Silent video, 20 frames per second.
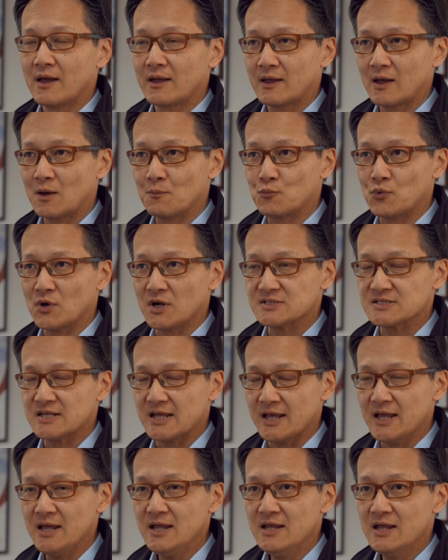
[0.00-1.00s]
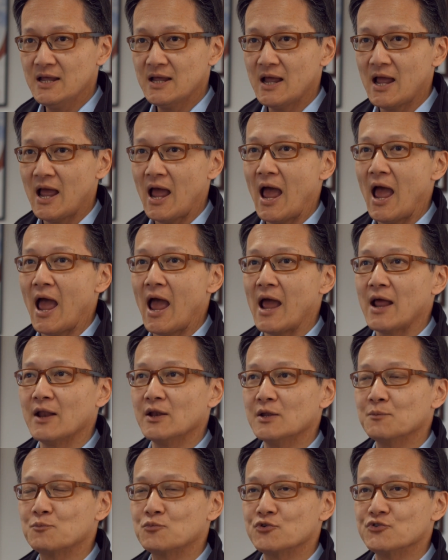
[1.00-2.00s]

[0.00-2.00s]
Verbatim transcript: compressed air and it